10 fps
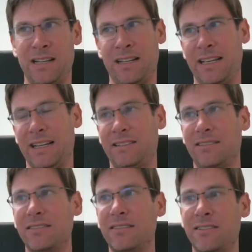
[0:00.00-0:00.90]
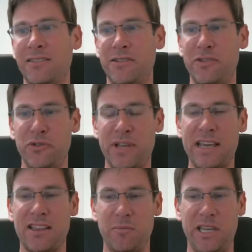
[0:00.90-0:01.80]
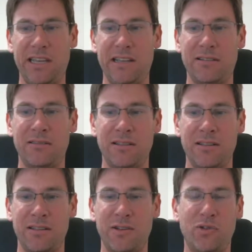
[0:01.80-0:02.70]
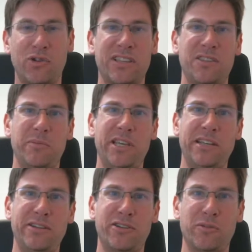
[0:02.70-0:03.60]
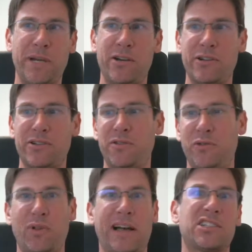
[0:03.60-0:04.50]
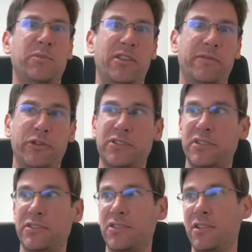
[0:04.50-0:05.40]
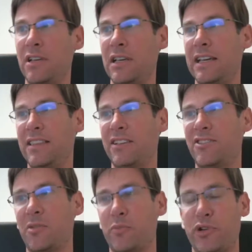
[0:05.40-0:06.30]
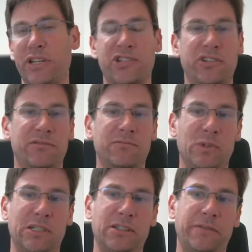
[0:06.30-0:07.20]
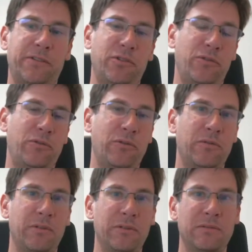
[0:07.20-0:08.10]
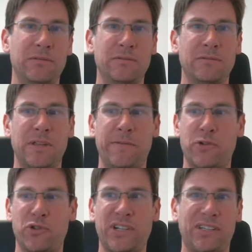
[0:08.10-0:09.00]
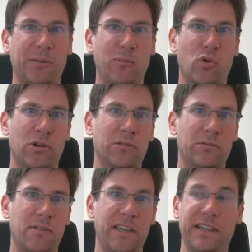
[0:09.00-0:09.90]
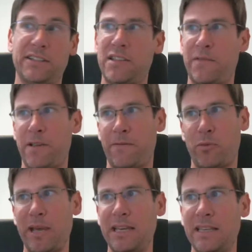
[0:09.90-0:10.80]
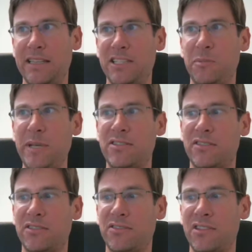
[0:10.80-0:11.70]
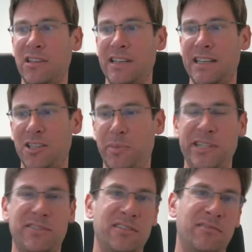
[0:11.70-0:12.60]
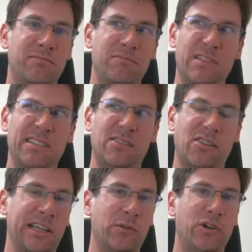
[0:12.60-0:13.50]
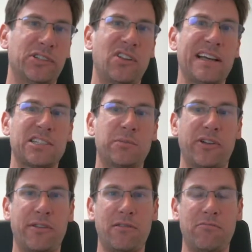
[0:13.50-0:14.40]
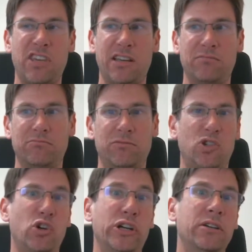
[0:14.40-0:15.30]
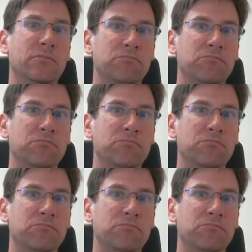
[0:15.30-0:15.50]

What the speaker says: again, you take the mean, you look at the mean, you compare it to last month, for instance, and then some prediction. Well, if you're selling more things, if you're making these pizzas, and the pizza is like it was last month, then good.